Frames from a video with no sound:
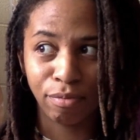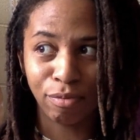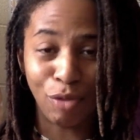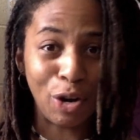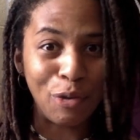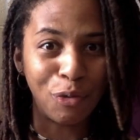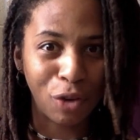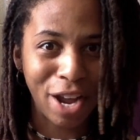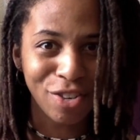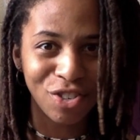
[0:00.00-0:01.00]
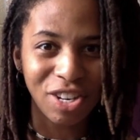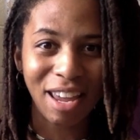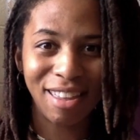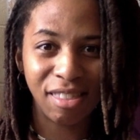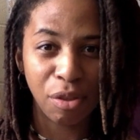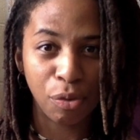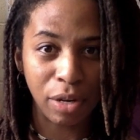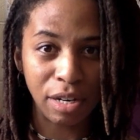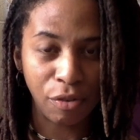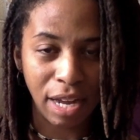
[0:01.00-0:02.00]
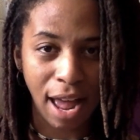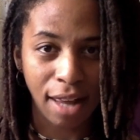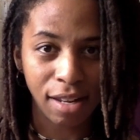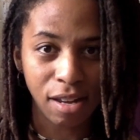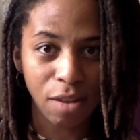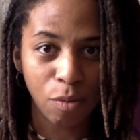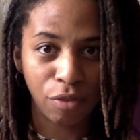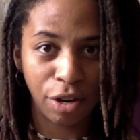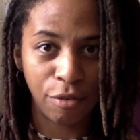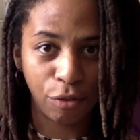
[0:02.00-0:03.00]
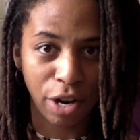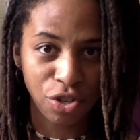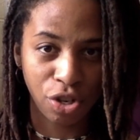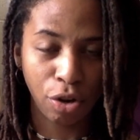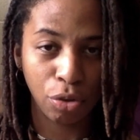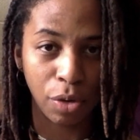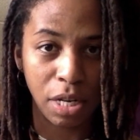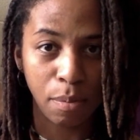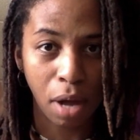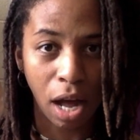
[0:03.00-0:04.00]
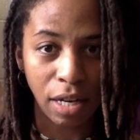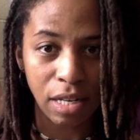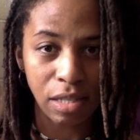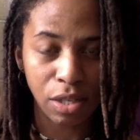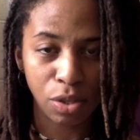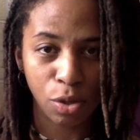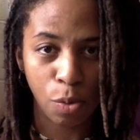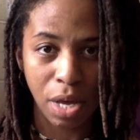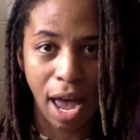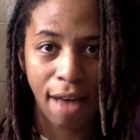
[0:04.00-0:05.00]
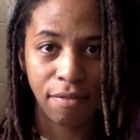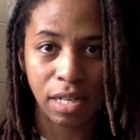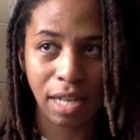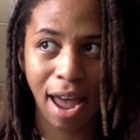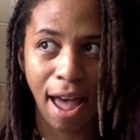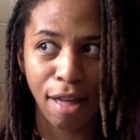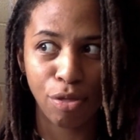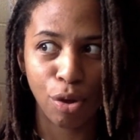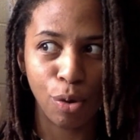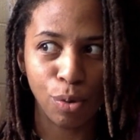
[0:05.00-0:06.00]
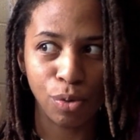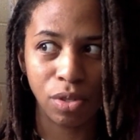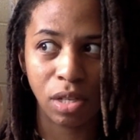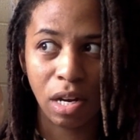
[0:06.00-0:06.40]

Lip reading: very fresh in the 3D reality. We're very fresh in our 3D bodies, and so we haven't had those